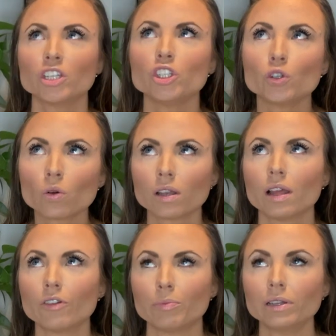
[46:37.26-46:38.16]
your
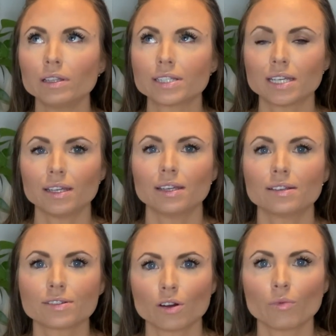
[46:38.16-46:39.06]
lovability
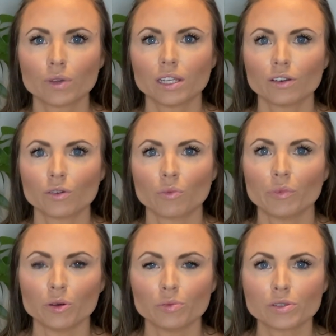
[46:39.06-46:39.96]
is not within your own
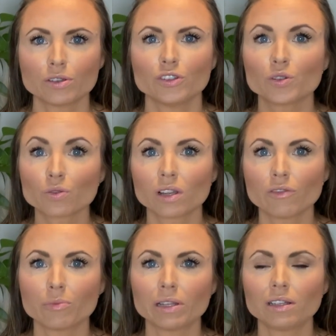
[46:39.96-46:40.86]
boobs. Your
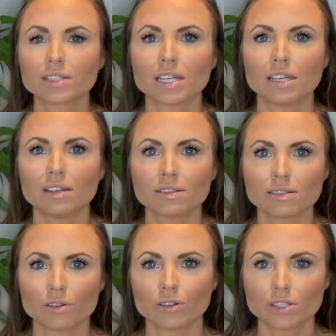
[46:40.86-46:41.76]
lovability is
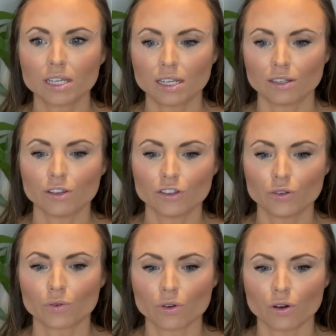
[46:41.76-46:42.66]
not in
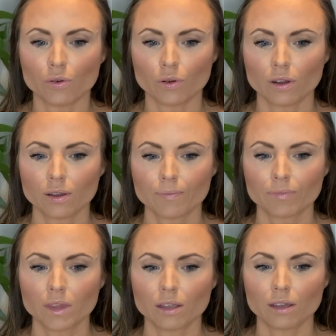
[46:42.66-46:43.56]
your own,
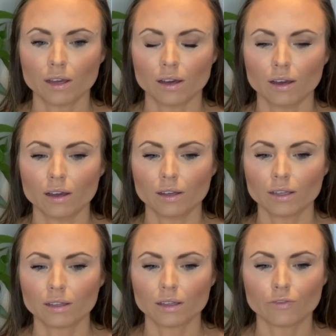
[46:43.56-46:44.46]

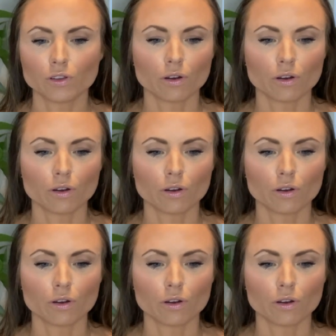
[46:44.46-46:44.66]
if you're